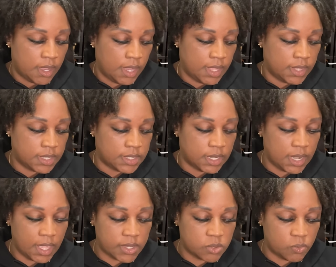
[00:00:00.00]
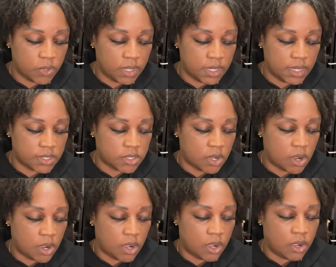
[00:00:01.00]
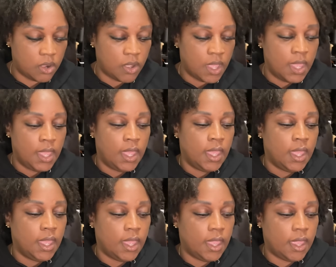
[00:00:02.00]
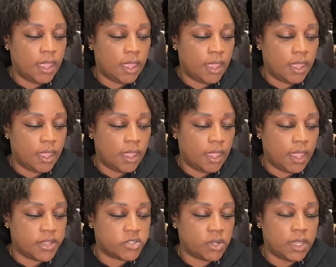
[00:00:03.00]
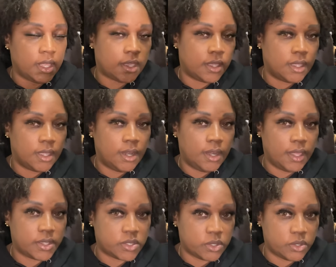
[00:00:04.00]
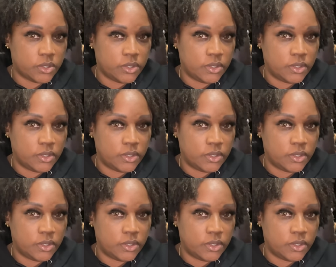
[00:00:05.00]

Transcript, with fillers: And this next one is called Angelic Elixir.